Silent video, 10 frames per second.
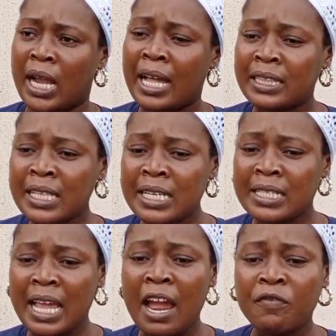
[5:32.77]
At
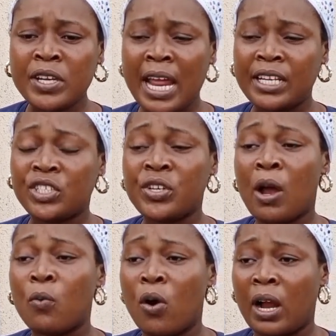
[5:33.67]
least every
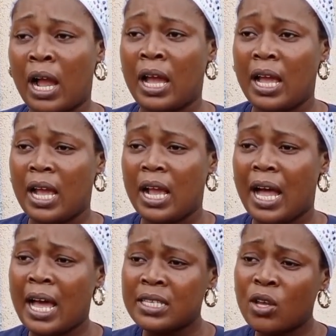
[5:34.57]
Nigerian worker
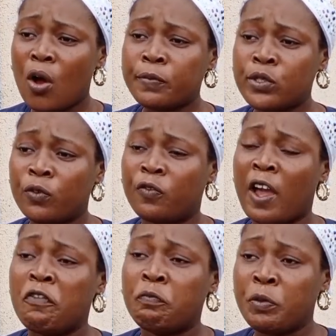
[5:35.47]
has up to
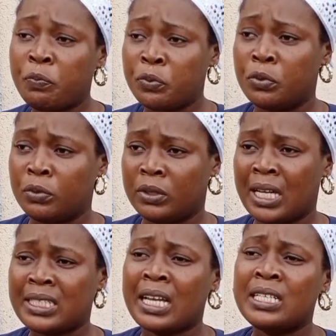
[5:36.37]
5 people
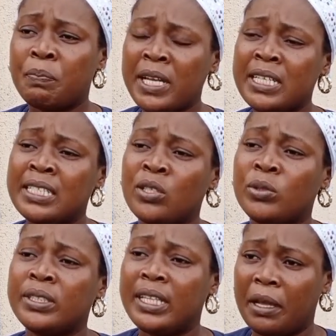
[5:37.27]
that are dependent
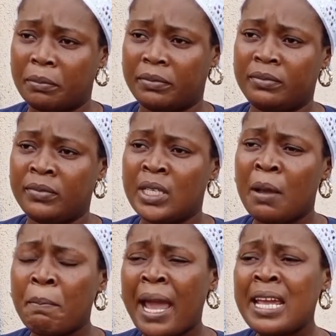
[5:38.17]
on them.
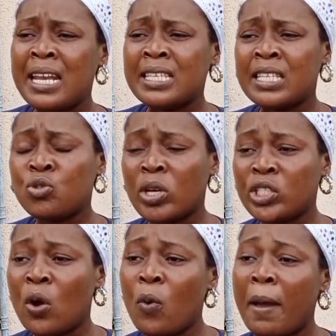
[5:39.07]
But in a
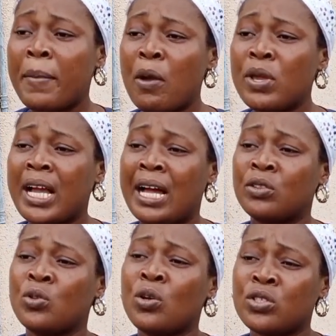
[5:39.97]
situation whereby we
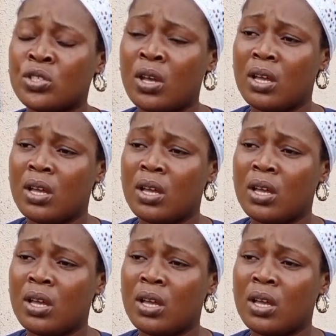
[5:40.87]
cannot